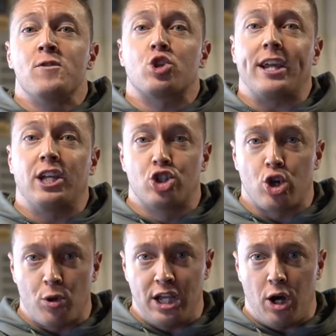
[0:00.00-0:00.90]
So I
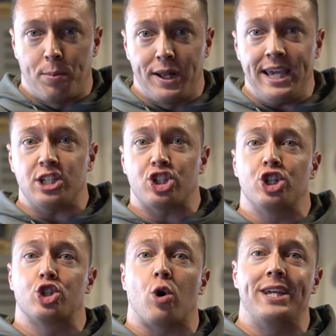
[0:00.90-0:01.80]
control the obliques,
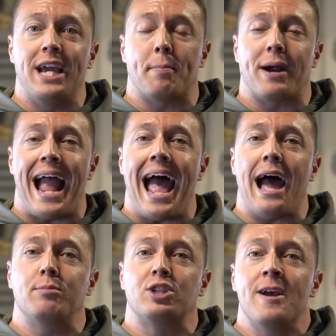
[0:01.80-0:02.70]
control the upper
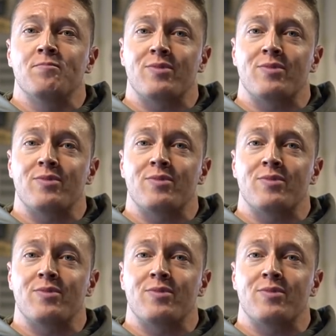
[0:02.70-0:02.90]
abs,